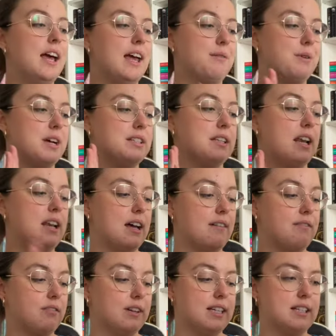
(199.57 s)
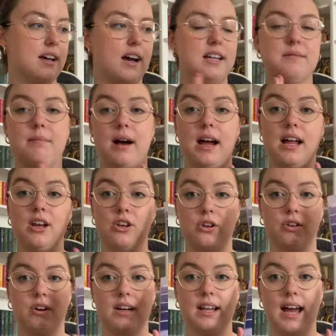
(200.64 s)
was Love Redesigned by
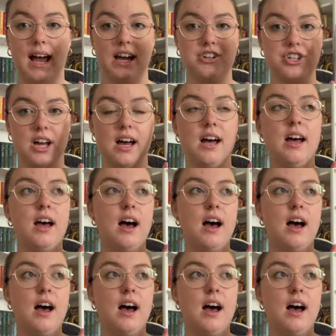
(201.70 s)
Lauren Asher.